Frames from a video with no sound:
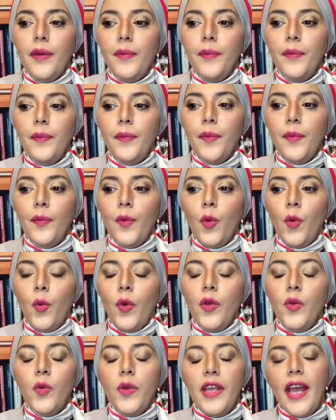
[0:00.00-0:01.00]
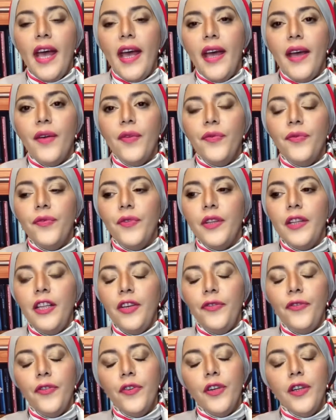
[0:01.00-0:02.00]
when we have
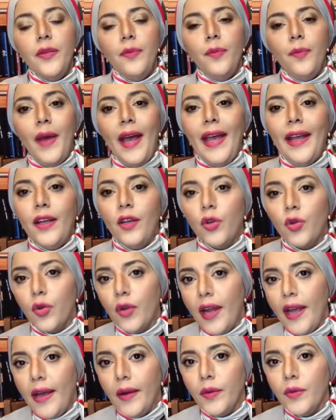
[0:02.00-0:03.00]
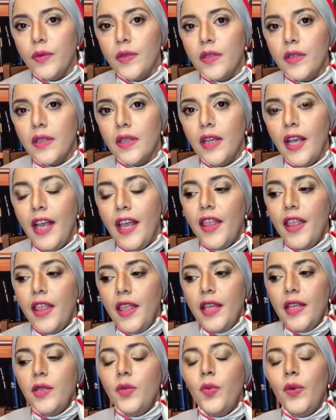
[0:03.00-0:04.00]
different backgrounds, this
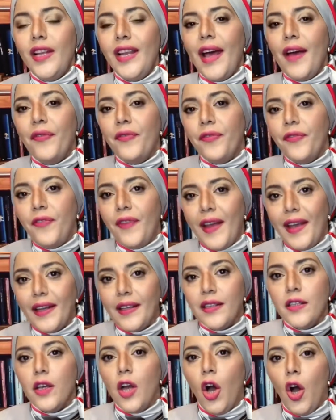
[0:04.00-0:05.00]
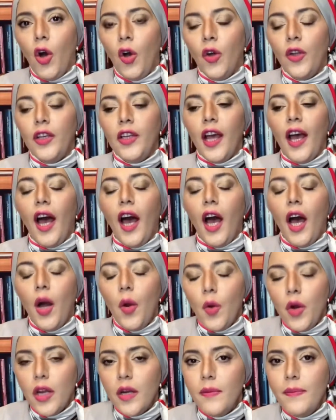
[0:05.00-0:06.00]
will affect on our
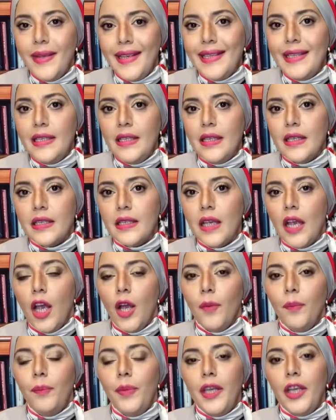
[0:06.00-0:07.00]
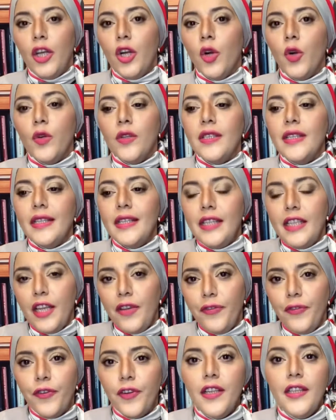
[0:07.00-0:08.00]
business, because
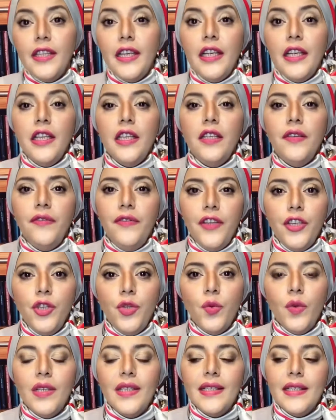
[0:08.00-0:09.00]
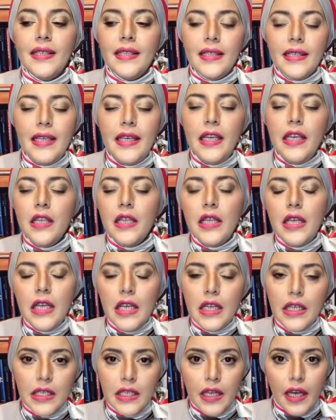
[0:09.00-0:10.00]
different individuals see these
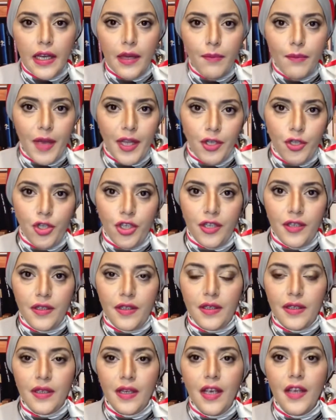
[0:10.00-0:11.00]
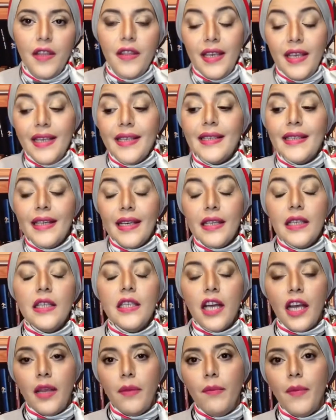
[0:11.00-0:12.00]
dimensions, these 6
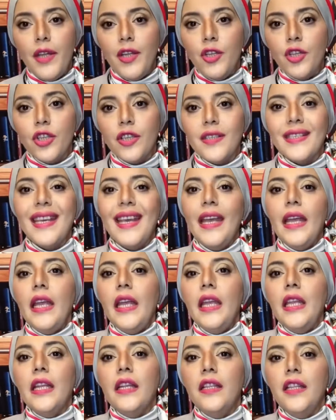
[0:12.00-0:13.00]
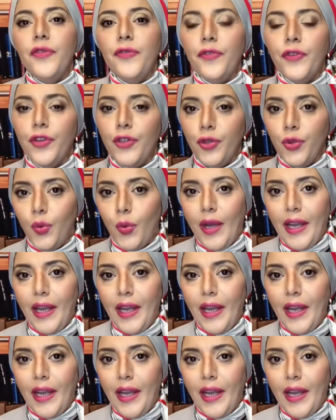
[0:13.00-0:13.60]
dimensions, in a different way.